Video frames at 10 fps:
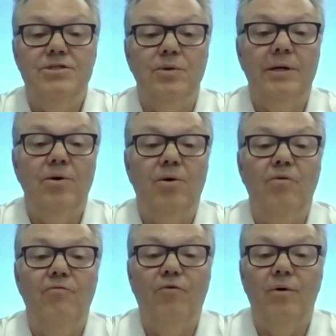So I
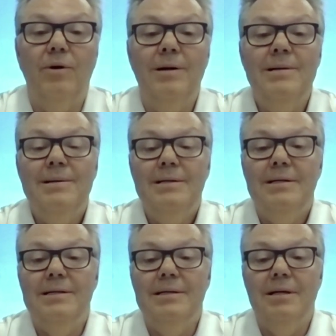know for
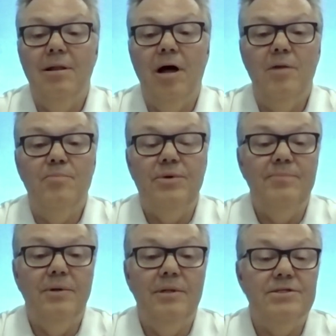uh, a lot of
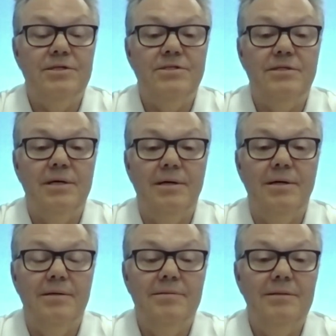people, this is a,